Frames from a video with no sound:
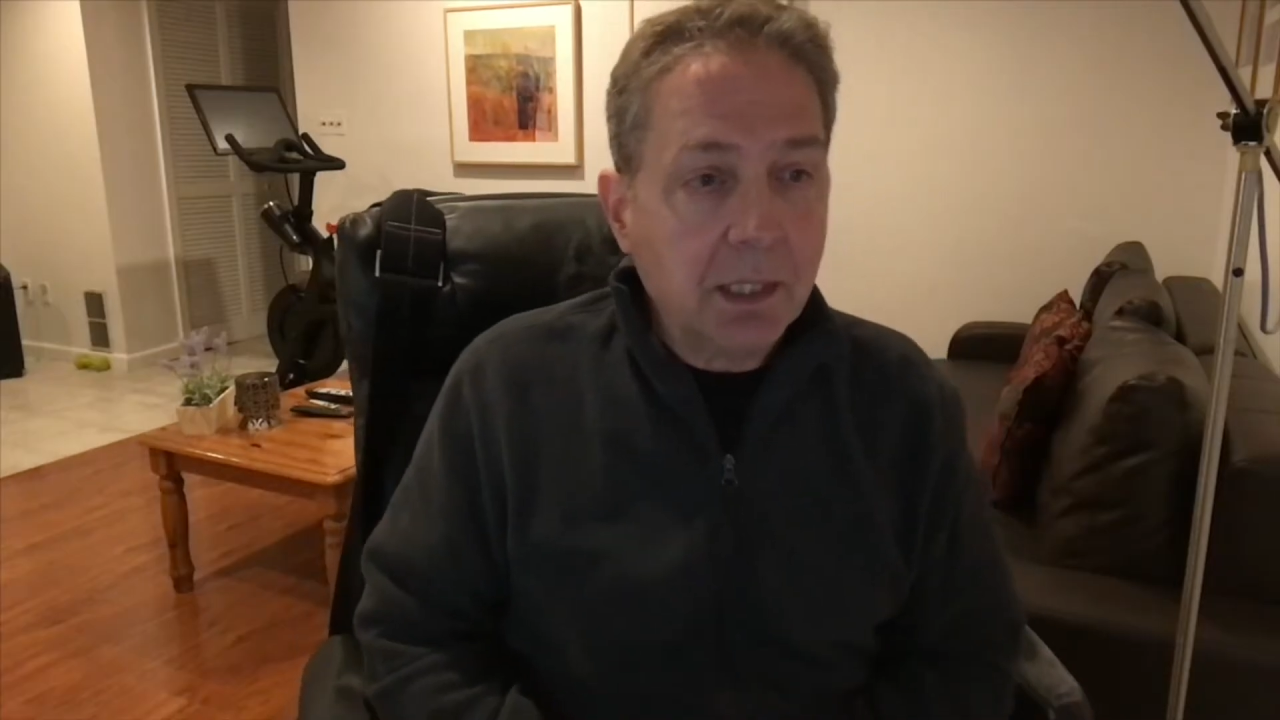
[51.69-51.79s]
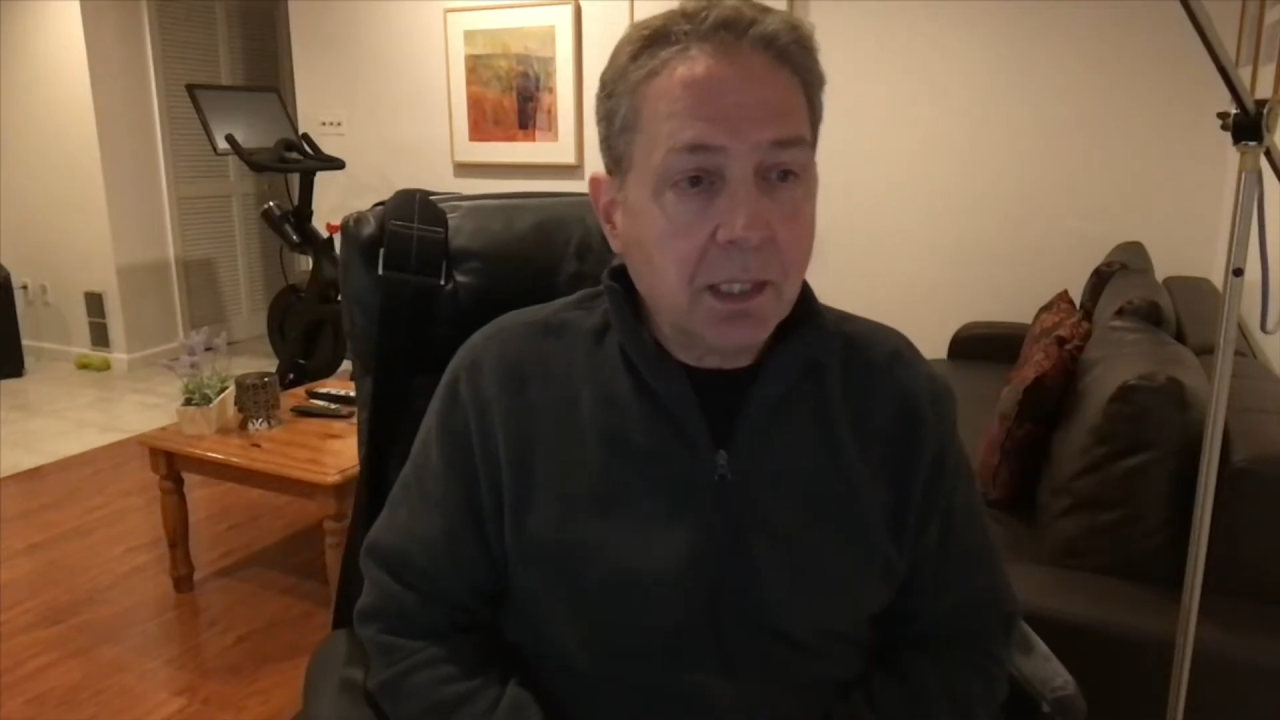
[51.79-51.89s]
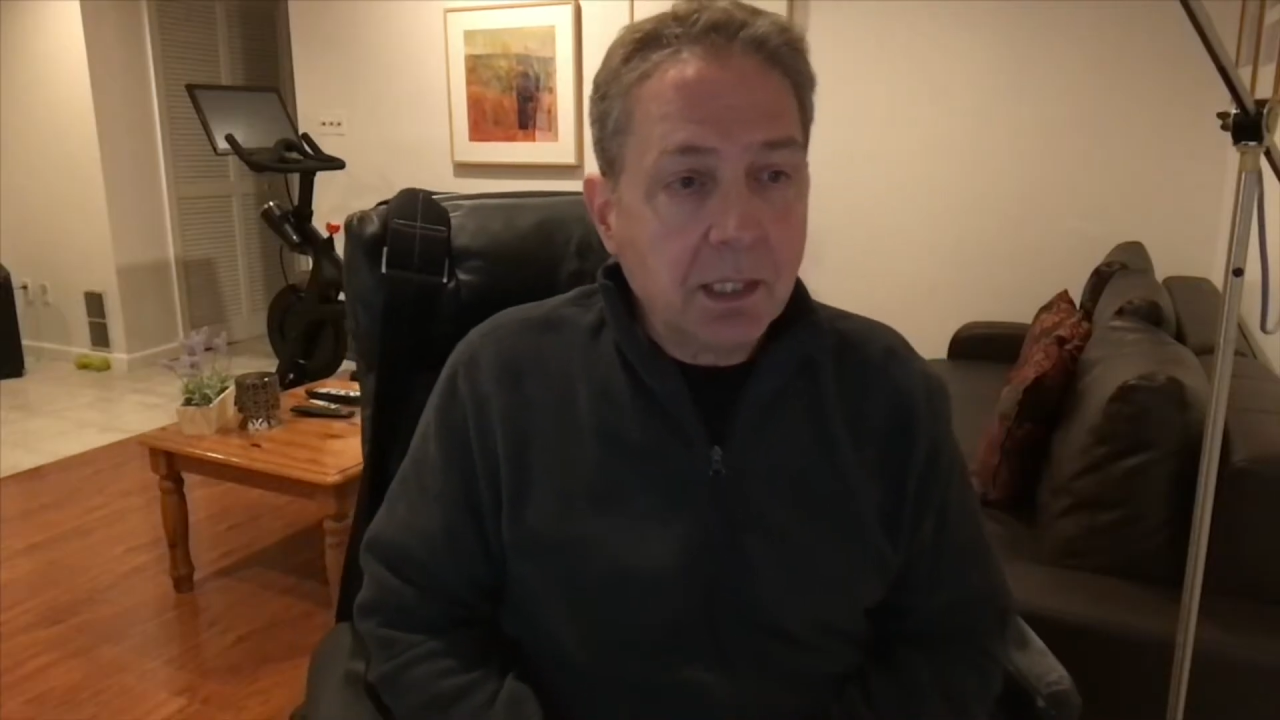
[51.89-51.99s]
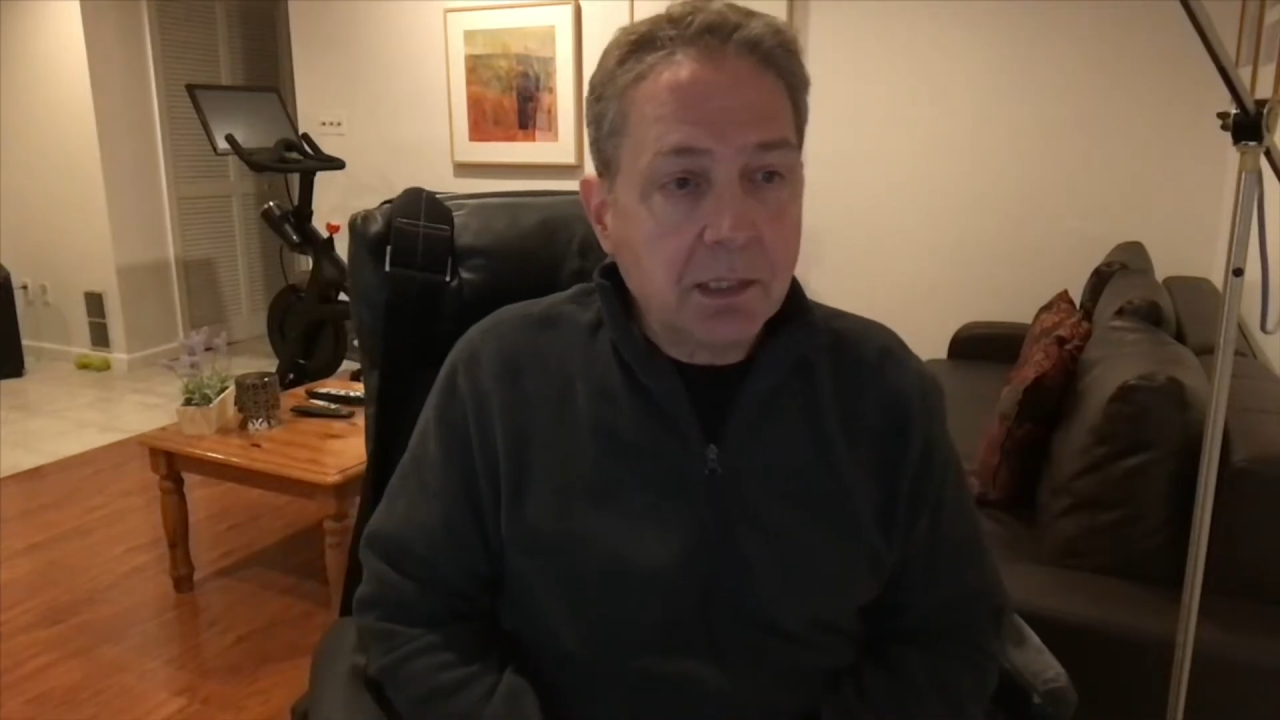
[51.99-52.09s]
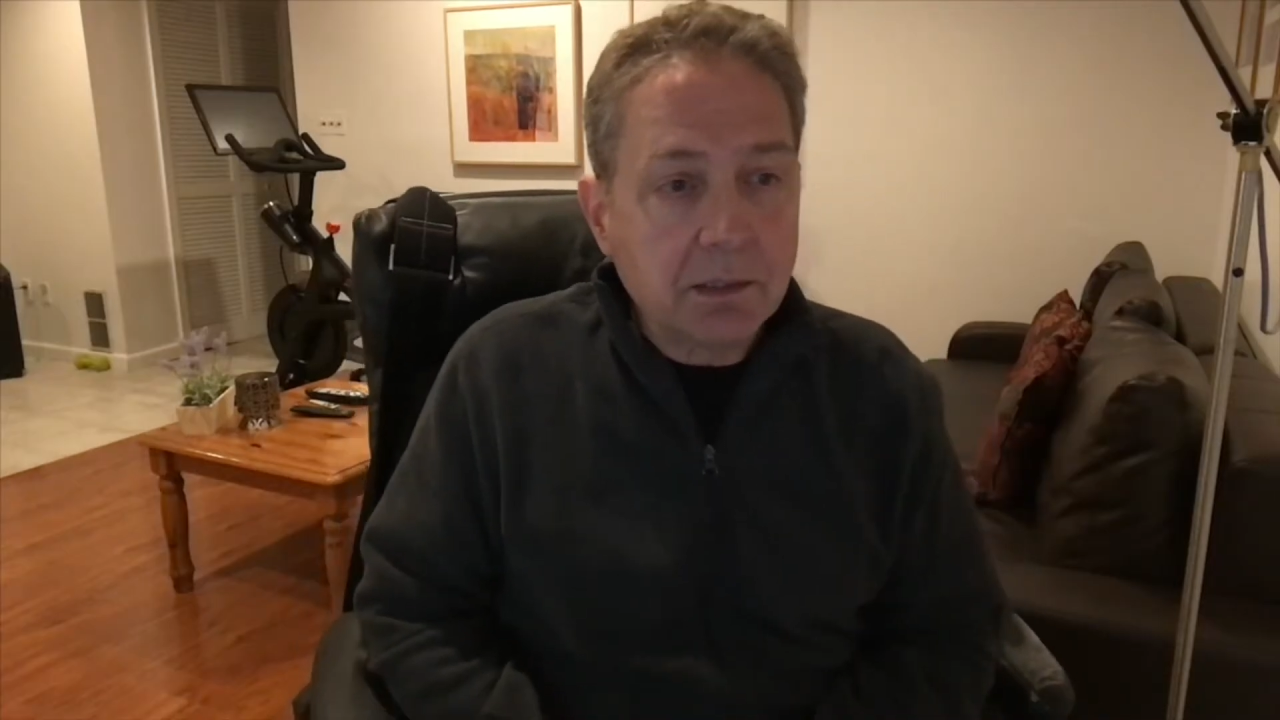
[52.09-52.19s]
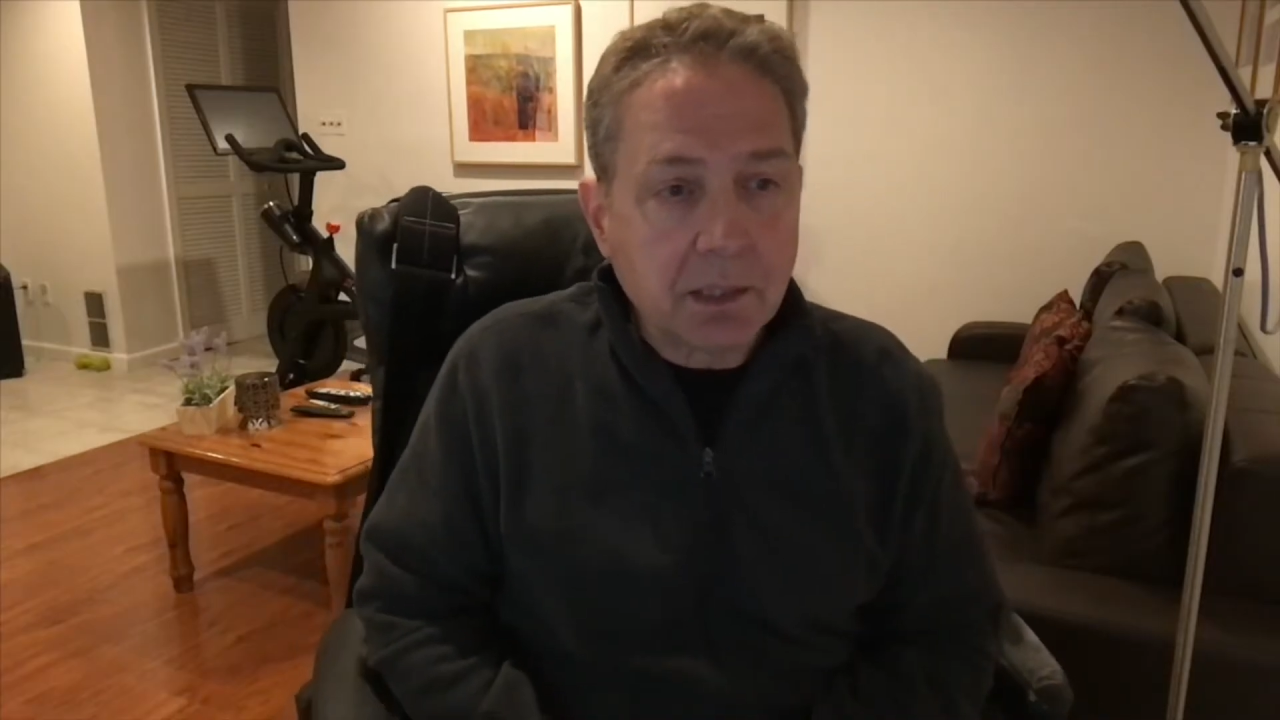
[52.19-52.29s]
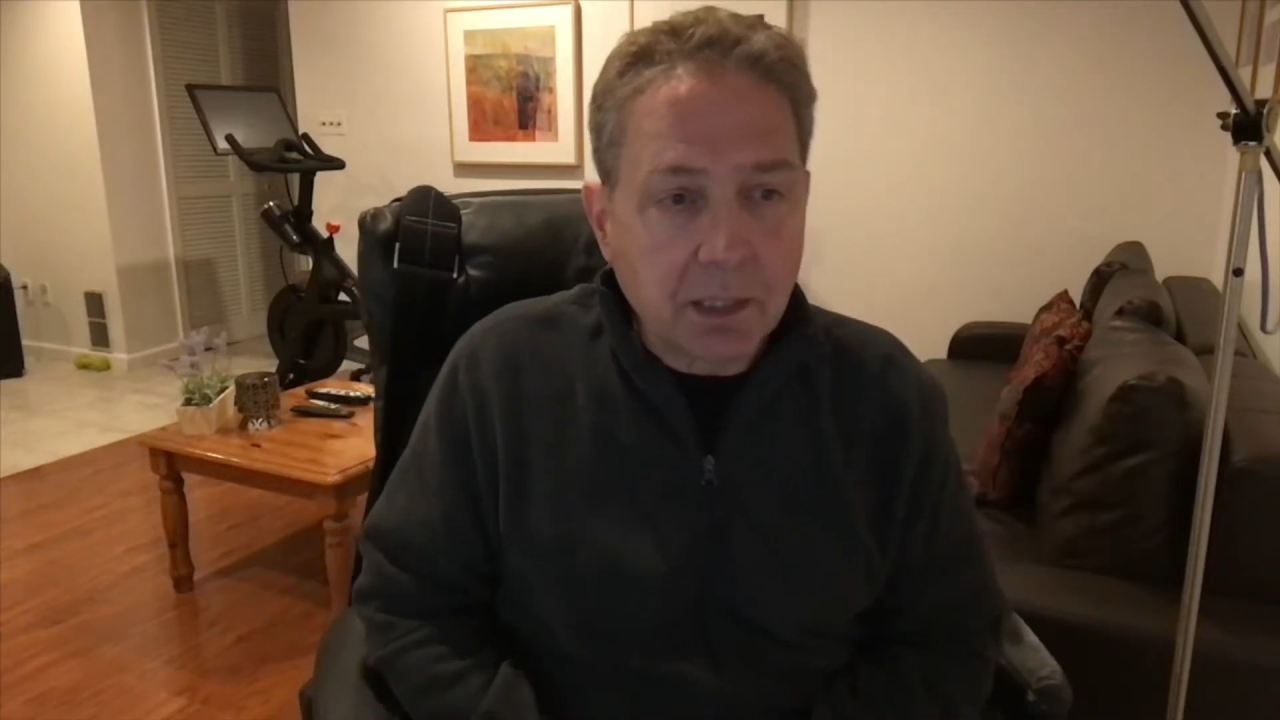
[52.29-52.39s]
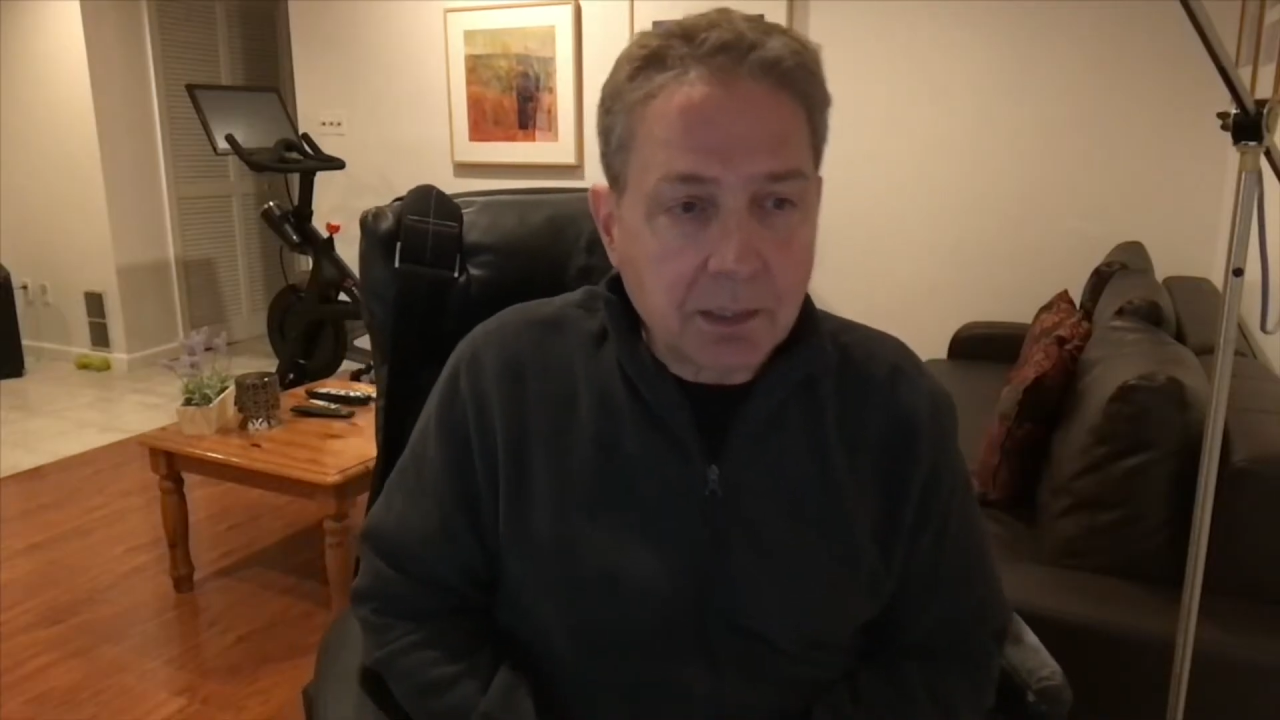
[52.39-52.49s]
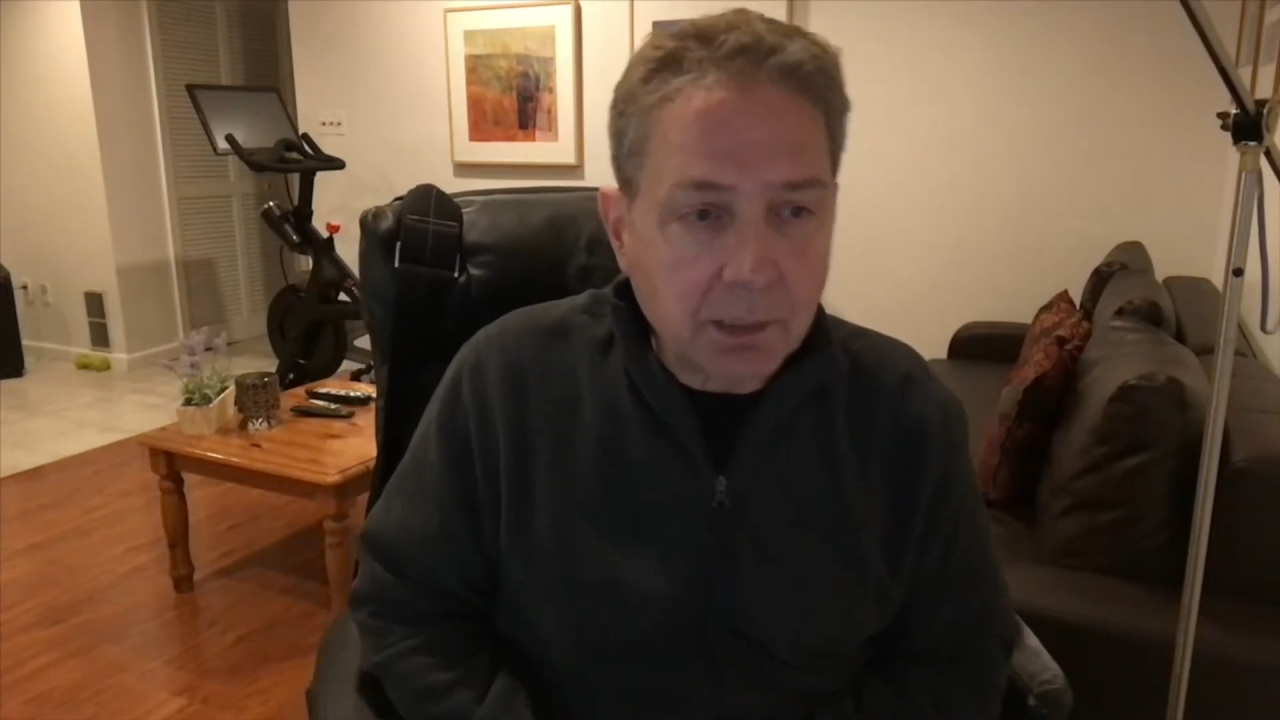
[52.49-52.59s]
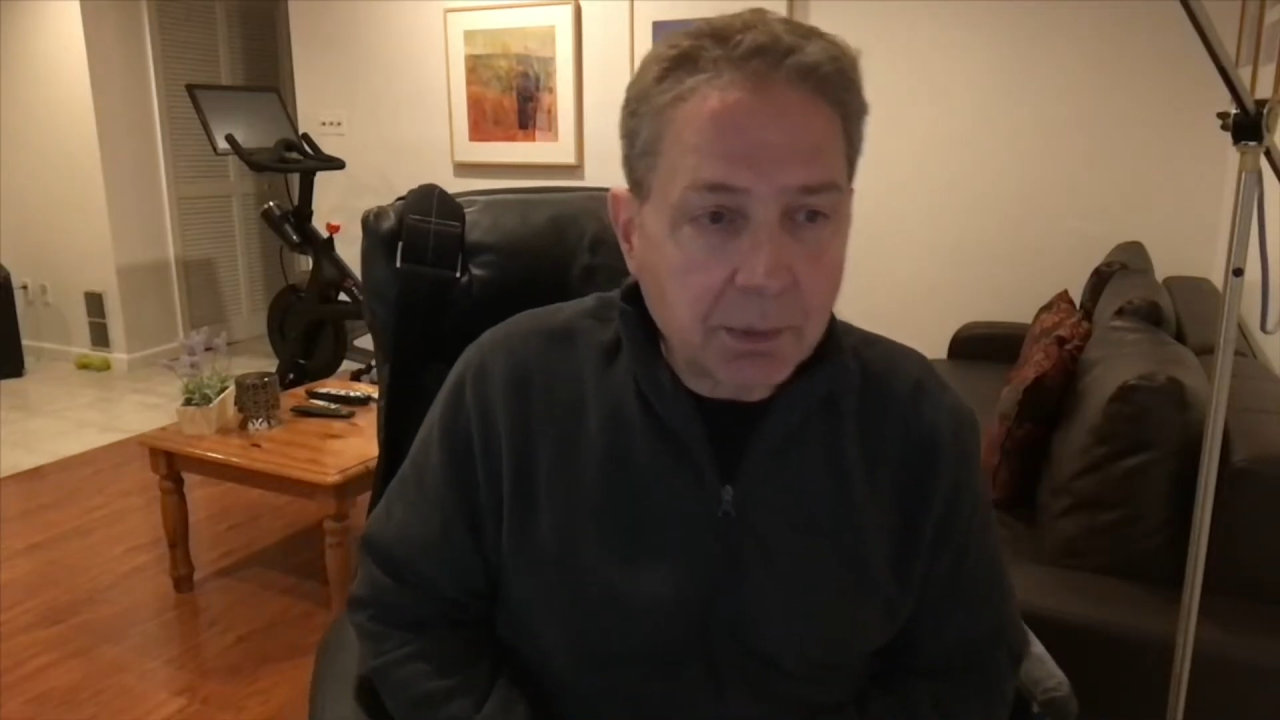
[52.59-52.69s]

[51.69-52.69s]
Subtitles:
is think about